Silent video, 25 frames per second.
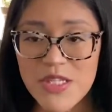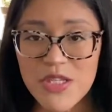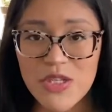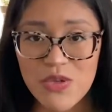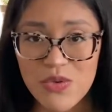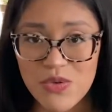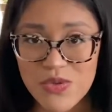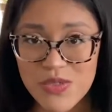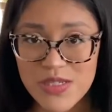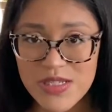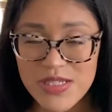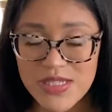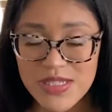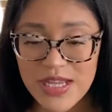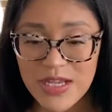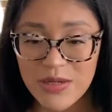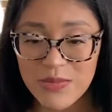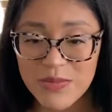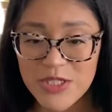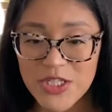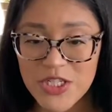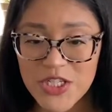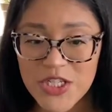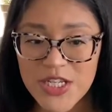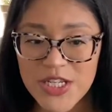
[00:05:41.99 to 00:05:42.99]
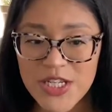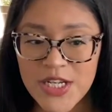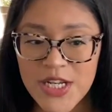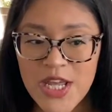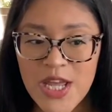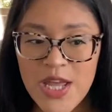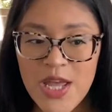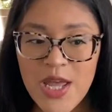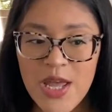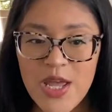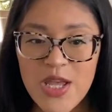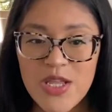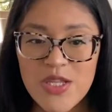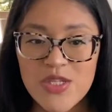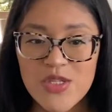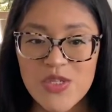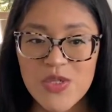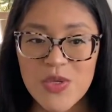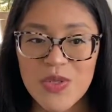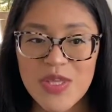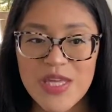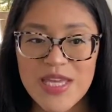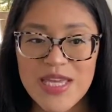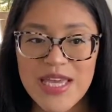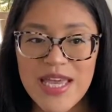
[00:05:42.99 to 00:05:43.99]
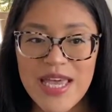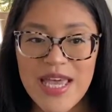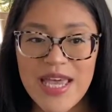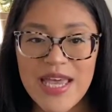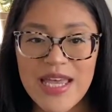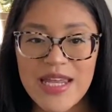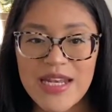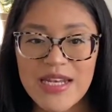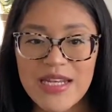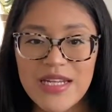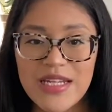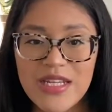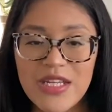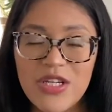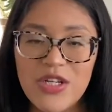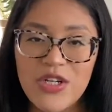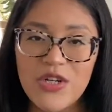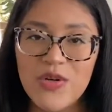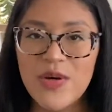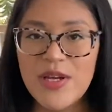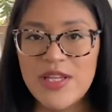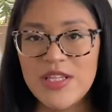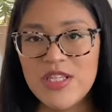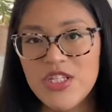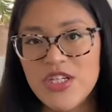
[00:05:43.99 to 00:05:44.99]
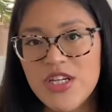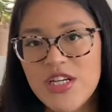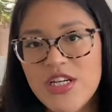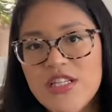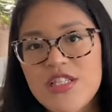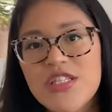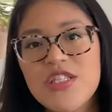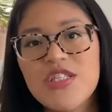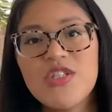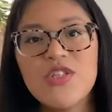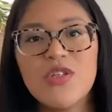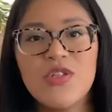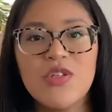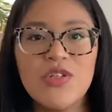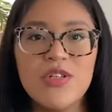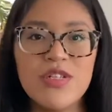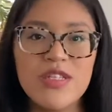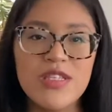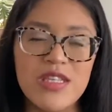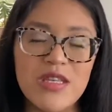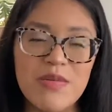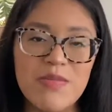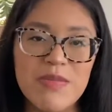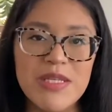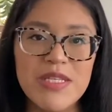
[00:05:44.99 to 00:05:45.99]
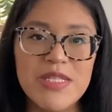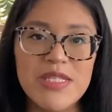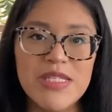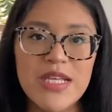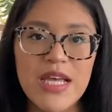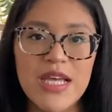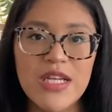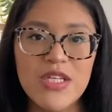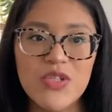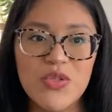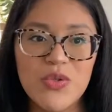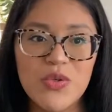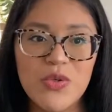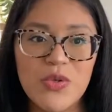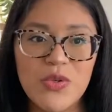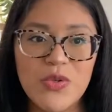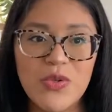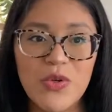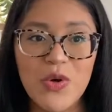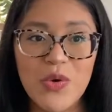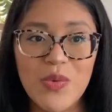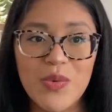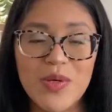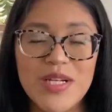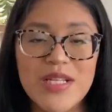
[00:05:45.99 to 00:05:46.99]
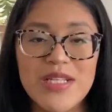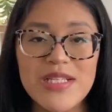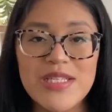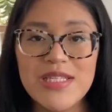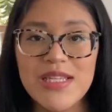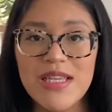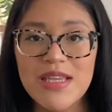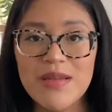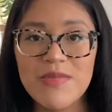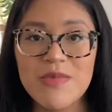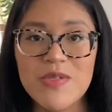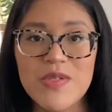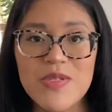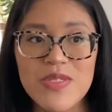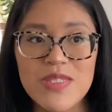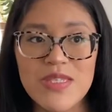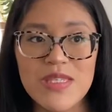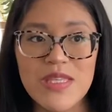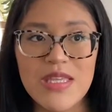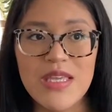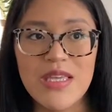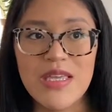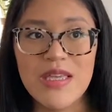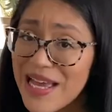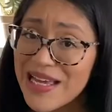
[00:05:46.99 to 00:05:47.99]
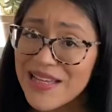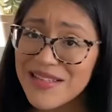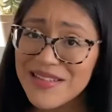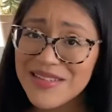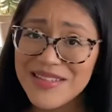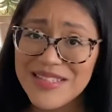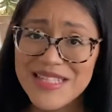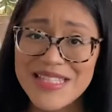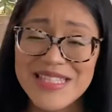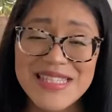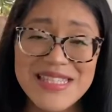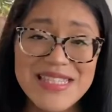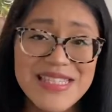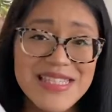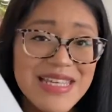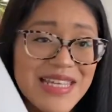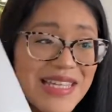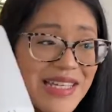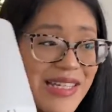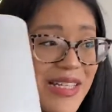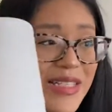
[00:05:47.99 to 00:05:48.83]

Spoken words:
Use the sound machine so they can, you know, adjust to their sleeping schedule, know when it's time to sleep. This is like